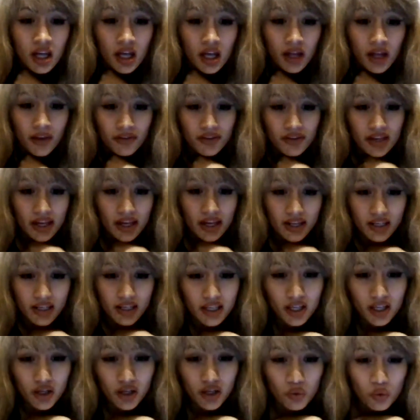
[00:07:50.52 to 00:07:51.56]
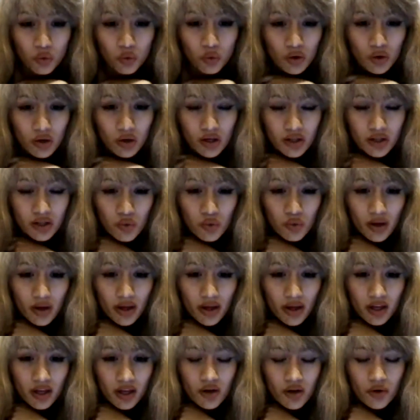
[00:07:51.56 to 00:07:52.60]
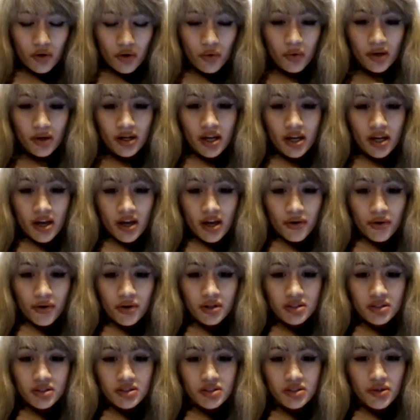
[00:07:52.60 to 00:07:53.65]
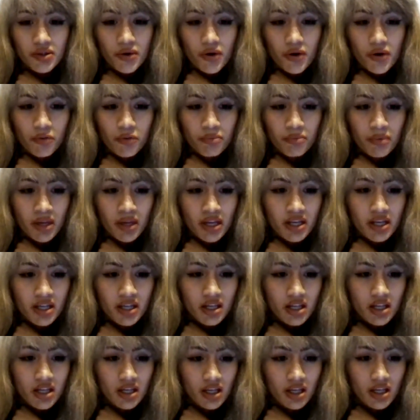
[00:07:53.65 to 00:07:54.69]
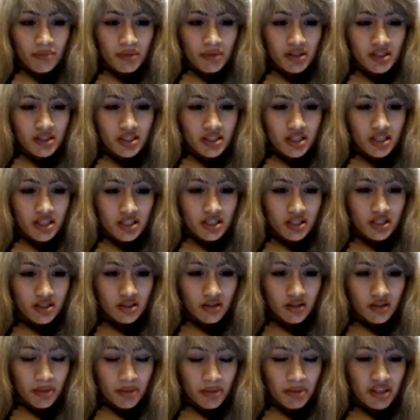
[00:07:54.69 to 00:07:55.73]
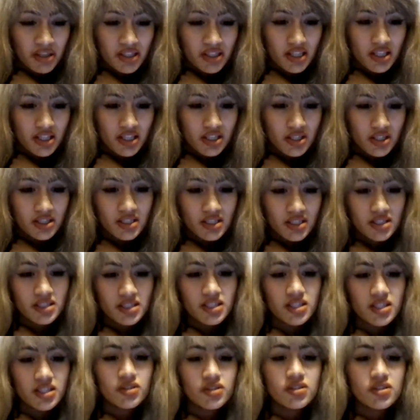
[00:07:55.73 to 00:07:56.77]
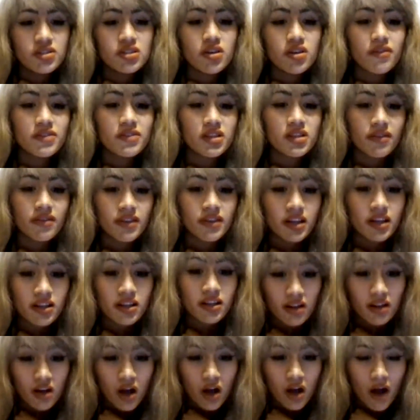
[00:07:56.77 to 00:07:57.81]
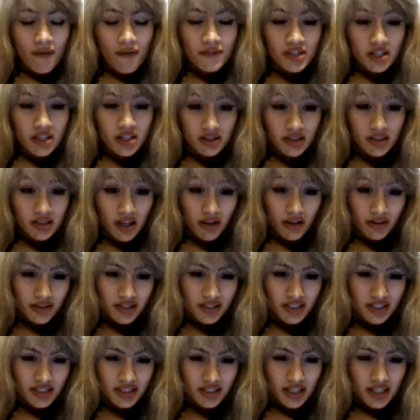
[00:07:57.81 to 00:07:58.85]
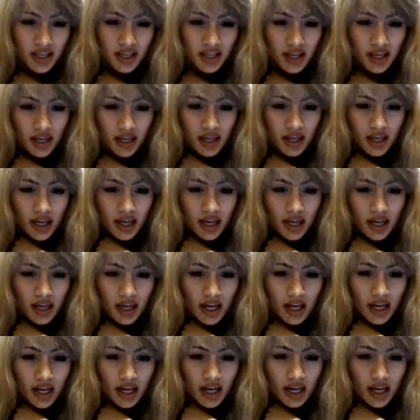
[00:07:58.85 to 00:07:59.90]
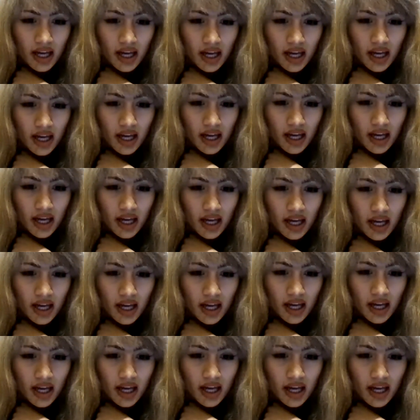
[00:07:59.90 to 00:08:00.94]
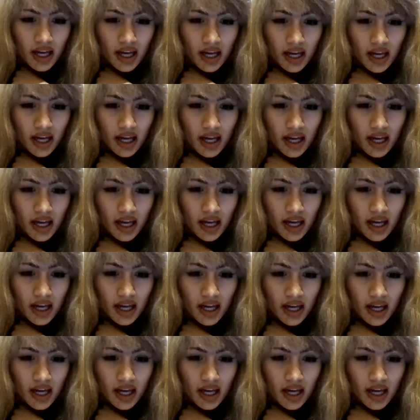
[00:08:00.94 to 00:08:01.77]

that in one way or another there are many limitations in the use of technologies, and others for people with